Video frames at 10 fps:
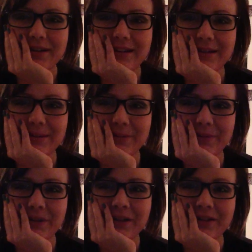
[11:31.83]
yeah,
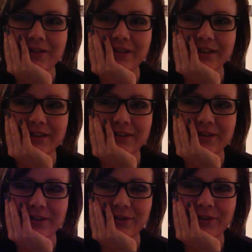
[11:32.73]
all of
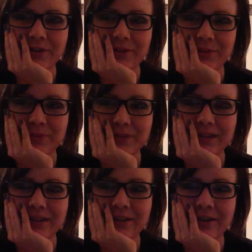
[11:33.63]
the fun
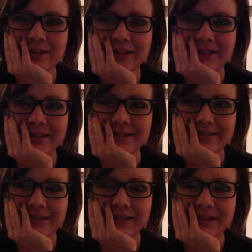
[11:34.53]
at Con in
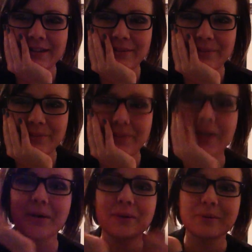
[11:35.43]
LA,
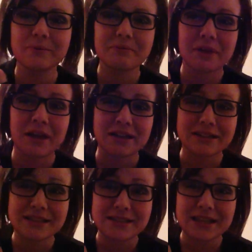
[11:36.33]
I
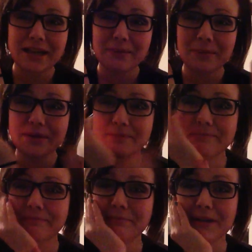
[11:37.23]
hate to say it, but
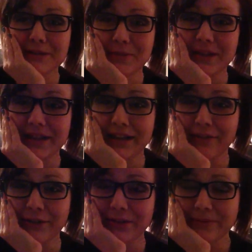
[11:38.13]
best weekend
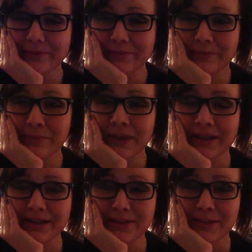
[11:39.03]
ever,
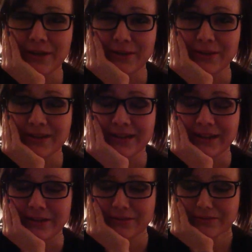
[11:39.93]
minus Mary wasn't
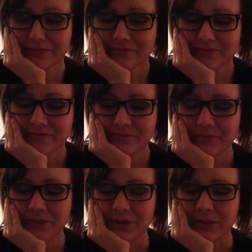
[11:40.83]
there.
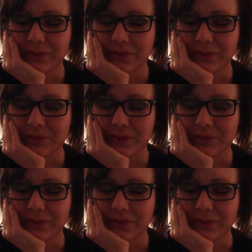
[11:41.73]
So,